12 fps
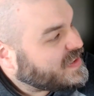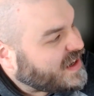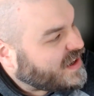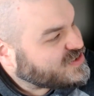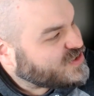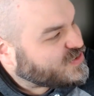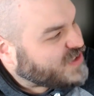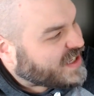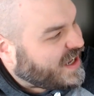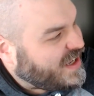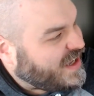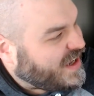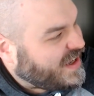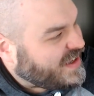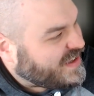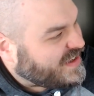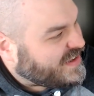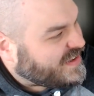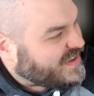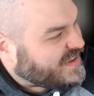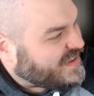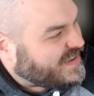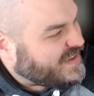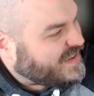I also like
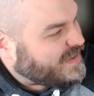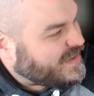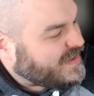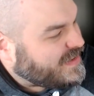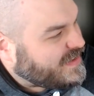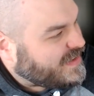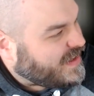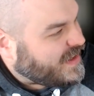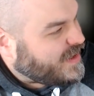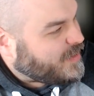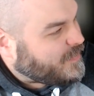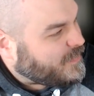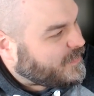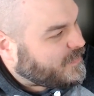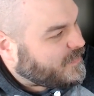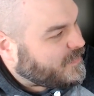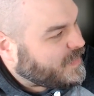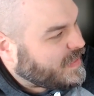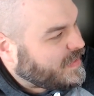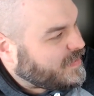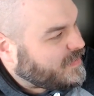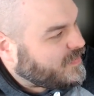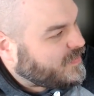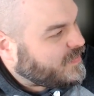I am
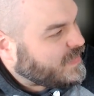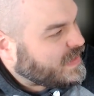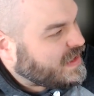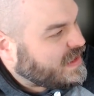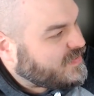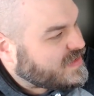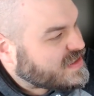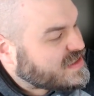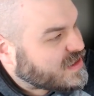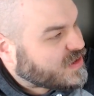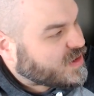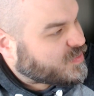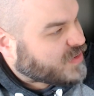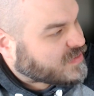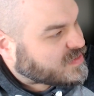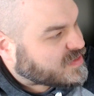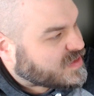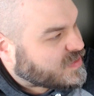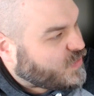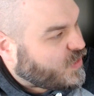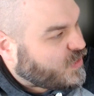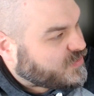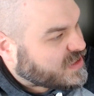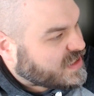even still probably
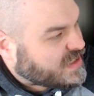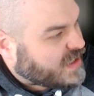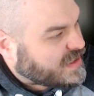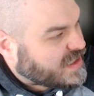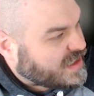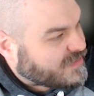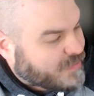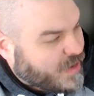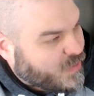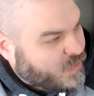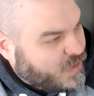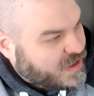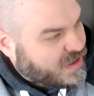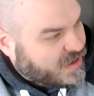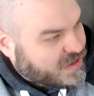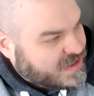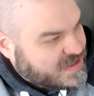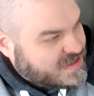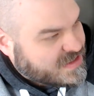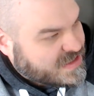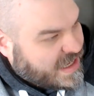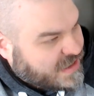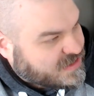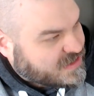woefully naive about what audiences
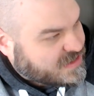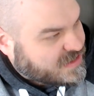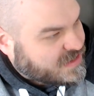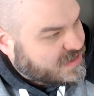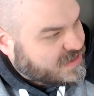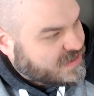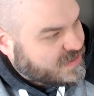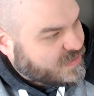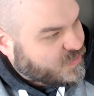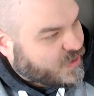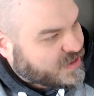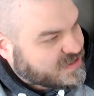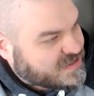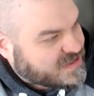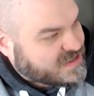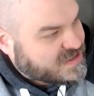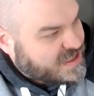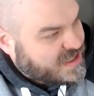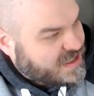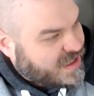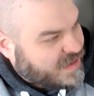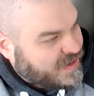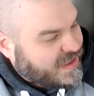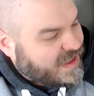actually want to see.
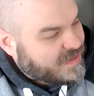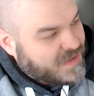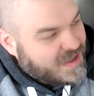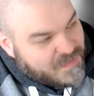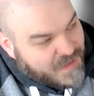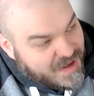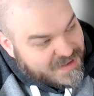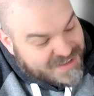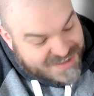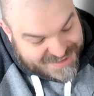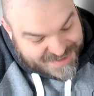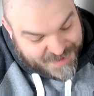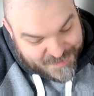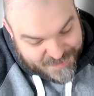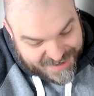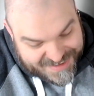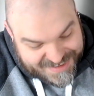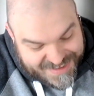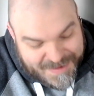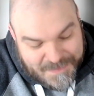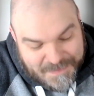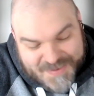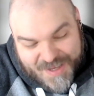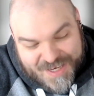And by that, in my, it's to my mind,
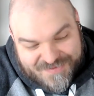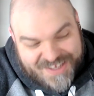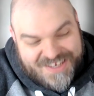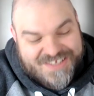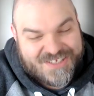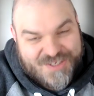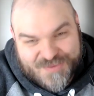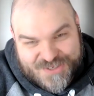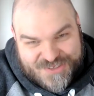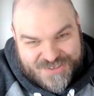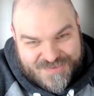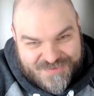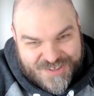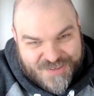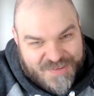Spine of Night is a commercial film.